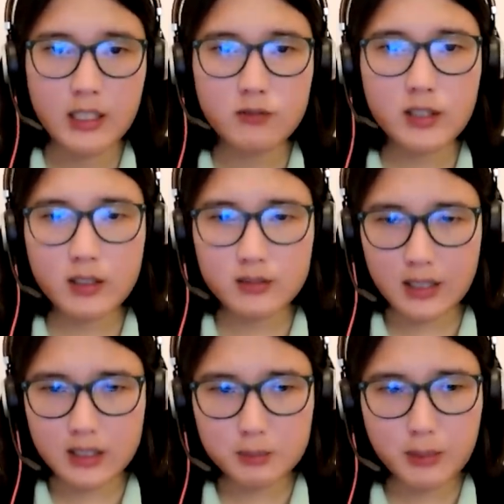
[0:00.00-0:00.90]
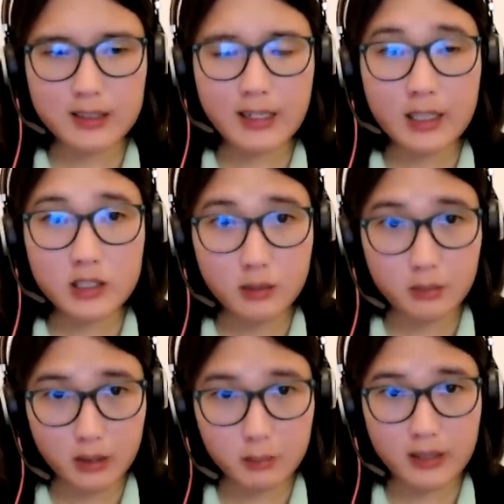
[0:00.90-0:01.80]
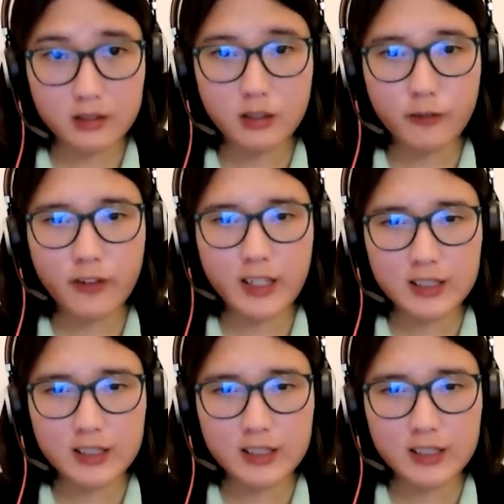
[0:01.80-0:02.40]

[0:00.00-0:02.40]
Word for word: We don't expect ExxonMobil to fix